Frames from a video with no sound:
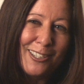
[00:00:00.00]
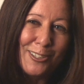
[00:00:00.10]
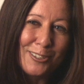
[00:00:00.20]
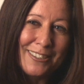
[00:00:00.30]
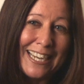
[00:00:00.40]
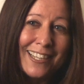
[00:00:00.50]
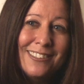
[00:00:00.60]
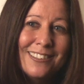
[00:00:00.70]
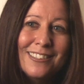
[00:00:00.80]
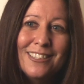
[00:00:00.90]

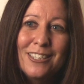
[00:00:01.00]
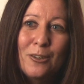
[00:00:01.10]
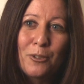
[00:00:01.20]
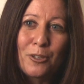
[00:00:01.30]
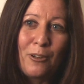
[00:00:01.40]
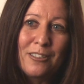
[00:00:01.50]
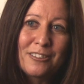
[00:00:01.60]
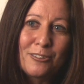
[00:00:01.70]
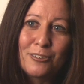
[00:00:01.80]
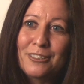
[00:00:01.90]
understand what the greatest
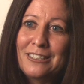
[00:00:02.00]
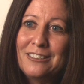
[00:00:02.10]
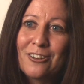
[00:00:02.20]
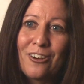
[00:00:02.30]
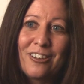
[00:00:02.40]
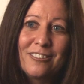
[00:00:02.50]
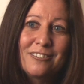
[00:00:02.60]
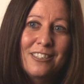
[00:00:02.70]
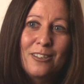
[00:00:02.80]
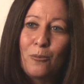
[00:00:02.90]
social needs are,
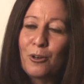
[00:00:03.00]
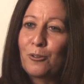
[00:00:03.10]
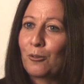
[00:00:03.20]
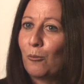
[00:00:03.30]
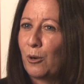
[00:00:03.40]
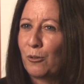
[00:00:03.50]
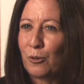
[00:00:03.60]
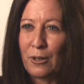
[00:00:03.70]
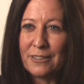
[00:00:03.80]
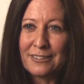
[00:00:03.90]
what are the
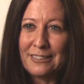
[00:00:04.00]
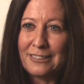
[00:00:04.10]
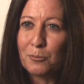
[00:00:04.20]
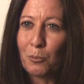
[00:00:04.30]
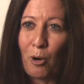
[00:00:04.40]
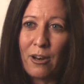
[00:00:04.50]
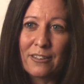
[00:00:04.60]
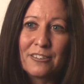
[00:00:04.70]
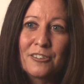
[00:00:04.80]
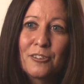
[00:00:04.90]
greatest needs for products and